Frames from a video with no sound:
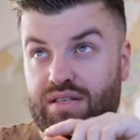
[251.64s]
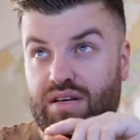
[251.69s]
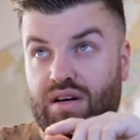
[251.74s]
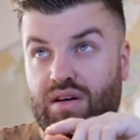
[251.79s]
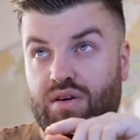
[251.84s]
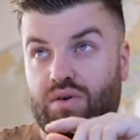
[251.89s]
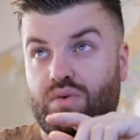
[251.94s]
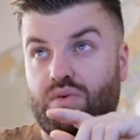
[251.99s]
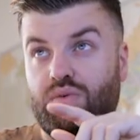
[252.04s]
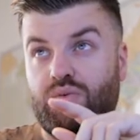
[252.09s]

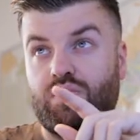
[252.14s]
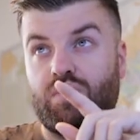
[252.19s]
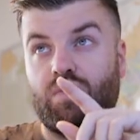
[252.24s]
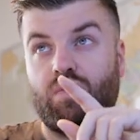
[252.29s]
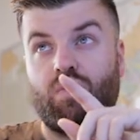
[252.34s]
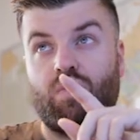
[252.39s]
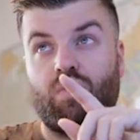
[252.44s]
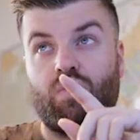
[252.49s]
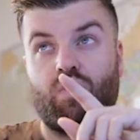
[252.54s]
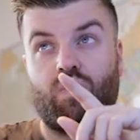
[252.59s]
circle,
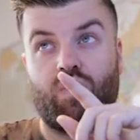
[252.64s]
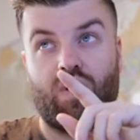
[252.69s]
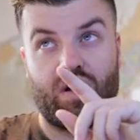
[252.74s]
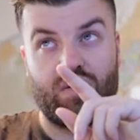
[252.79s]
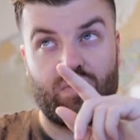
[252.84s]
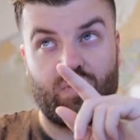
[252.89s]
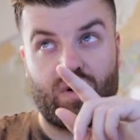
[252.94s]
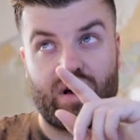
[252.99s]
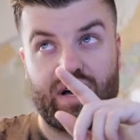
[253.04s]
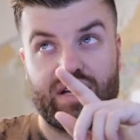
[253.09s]

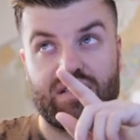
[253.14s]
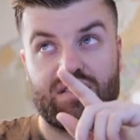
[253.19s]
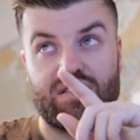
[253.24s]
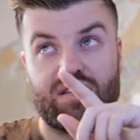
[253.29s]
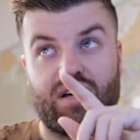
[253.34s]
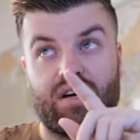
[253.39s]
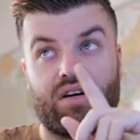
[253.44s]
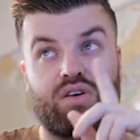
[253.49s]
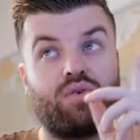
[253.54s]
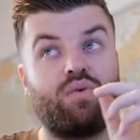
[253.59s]

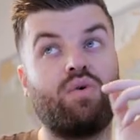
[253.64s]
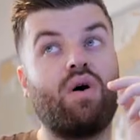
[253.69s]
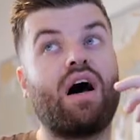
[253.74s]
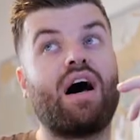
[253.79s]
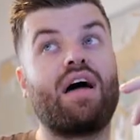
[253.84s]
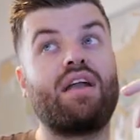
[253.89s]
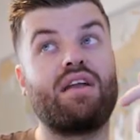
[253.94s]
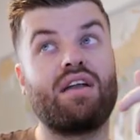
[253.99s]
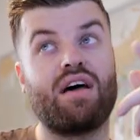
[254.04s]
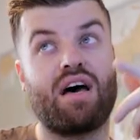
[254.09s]

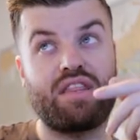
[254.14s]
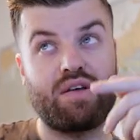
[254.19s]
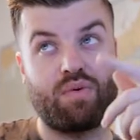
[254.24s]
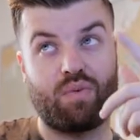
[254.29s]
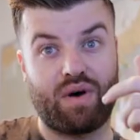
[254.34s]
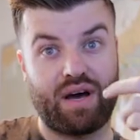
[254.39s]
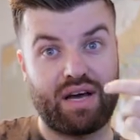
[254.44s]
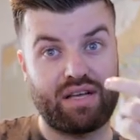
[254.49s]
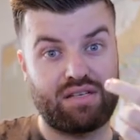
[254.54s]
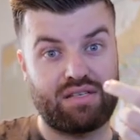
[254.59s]
another
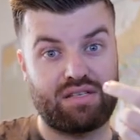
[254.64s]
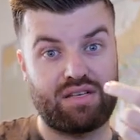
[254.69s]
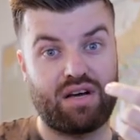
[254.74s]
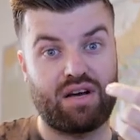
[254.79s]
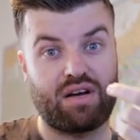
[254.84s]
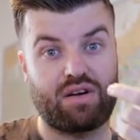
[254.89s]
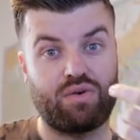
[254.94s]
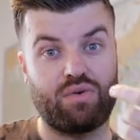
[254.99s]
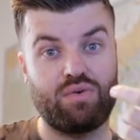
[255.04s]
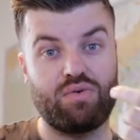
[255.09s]
white
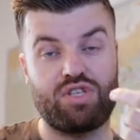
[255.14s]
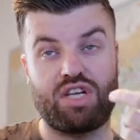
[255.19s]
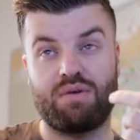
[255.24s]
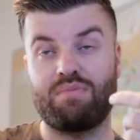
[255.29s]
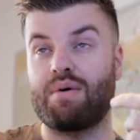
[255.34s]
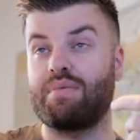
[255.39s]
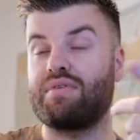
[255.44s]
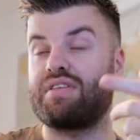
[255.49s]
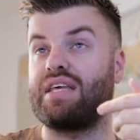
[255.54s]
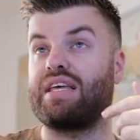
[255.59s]
circle. So you
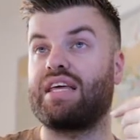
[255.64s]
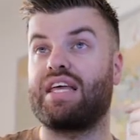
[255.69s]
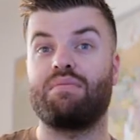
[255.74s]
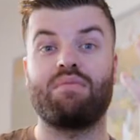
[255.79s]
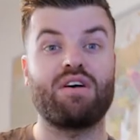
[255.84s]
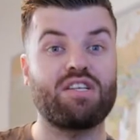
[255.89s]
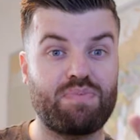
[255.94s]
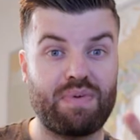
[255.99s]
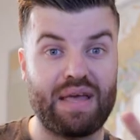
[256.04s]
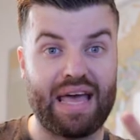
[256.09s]
might be thinking, it
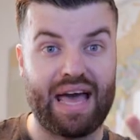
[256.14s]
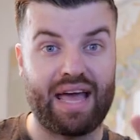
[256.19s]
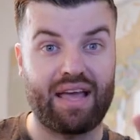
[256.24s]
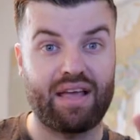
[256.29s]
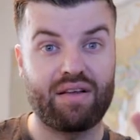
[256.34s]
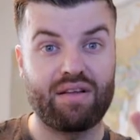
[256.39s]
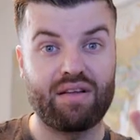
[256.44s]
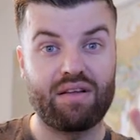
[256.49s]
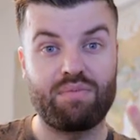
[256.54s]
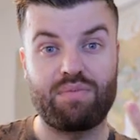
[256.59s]
must be
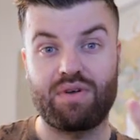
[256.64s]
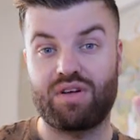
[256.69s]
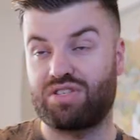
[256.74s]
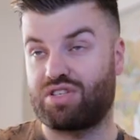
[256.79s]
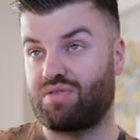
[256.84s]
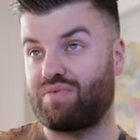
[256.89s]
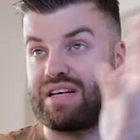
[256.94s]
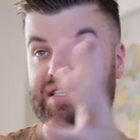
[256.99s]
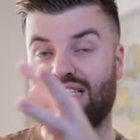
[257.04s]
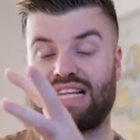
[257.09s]
A, because
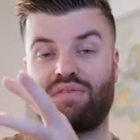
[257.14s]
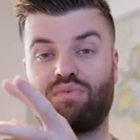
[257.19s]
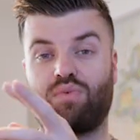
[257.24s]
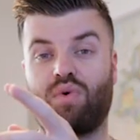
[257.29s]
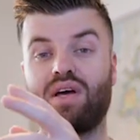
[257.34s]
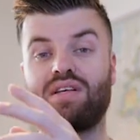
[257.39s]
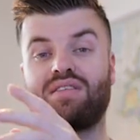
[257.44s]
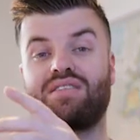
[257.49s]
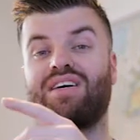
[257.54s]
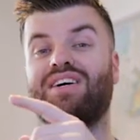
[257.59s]
the rest have
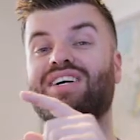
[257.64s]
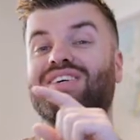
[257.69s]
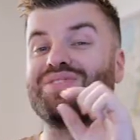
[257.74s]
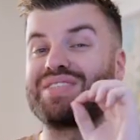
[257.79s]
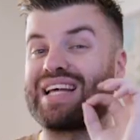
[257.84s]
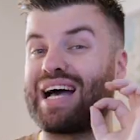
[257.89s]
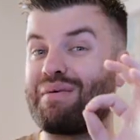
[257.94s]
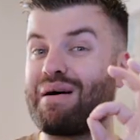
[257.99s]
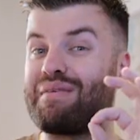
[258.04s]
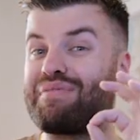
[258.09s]
white
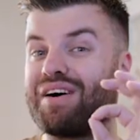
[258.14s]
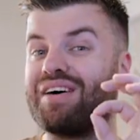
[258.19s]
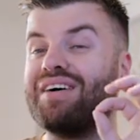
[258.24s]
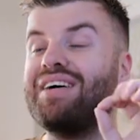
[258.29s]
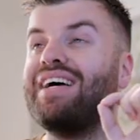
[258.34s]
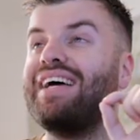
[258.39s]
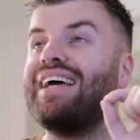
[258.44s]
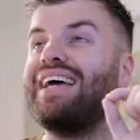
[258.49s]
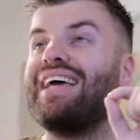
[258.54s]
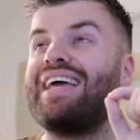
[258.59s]
circles. However,
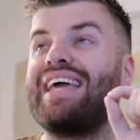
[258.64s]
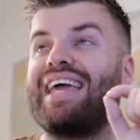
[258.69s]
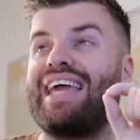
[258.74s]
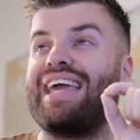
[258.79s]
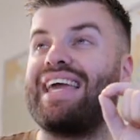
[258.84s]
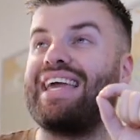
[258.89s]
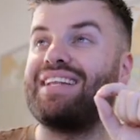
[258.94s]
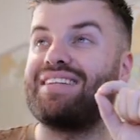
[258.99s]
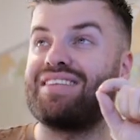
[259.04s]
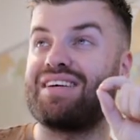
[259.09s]

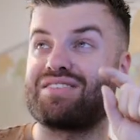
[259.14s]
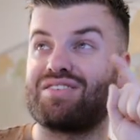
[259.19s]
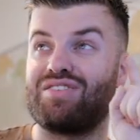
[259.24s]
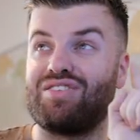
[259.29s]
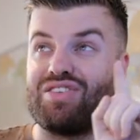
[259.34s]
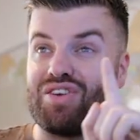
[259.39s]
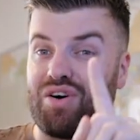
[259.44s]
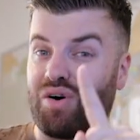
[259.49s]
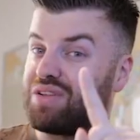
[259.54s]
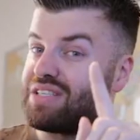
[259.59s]
E does
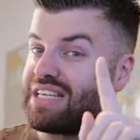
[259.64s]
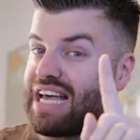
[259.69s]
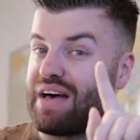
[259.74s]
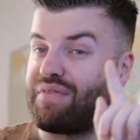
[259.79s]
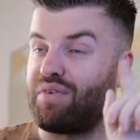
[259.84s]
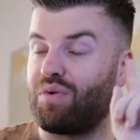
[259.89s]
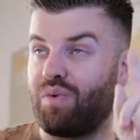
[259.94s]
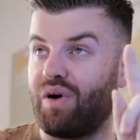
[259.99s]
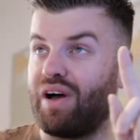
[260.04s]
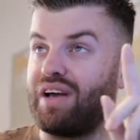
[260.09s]
not
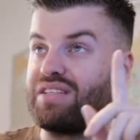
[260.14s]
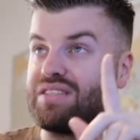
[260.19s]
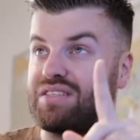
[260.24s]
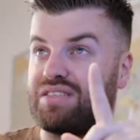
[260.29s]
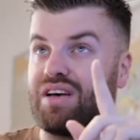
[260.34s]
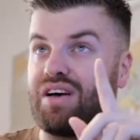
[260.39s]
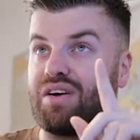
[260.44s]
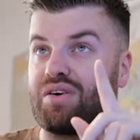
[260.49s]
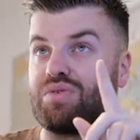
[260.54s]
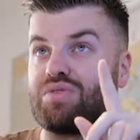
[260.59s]
have a white
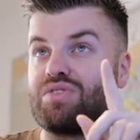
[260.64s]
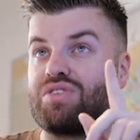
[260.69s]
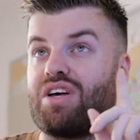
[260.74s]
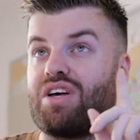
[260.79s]
circle.